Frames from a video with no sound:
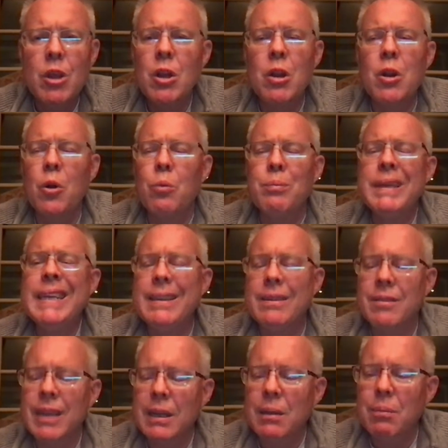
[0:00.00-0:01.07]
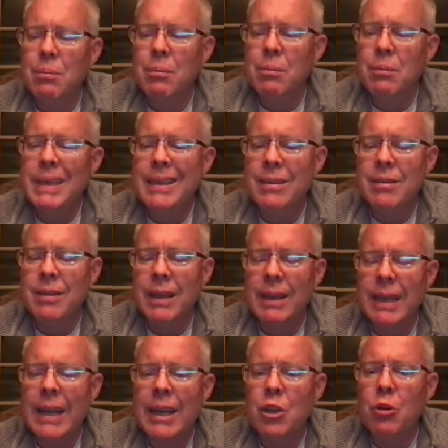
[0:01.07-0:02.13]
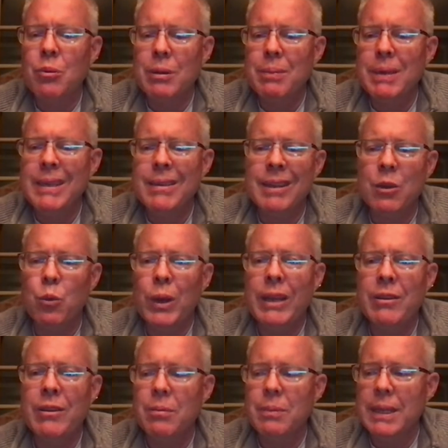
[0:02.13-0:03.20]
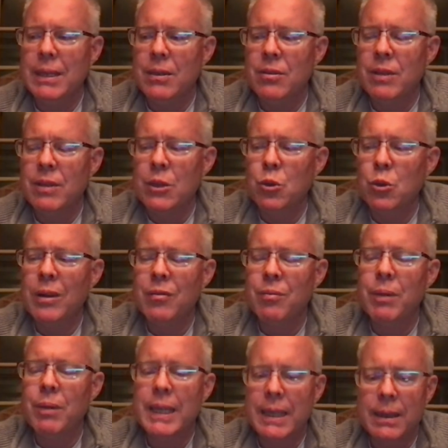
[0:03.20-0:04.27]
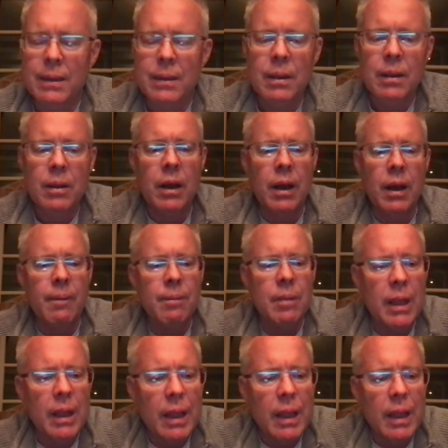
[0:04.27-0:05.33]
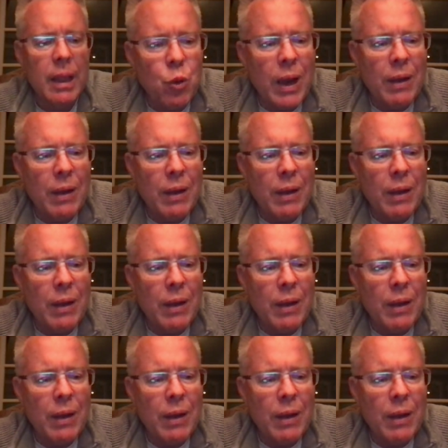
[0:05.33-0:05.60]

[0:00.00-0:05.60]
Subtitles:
No. Means, like economic means, like ways and means, like you have money. If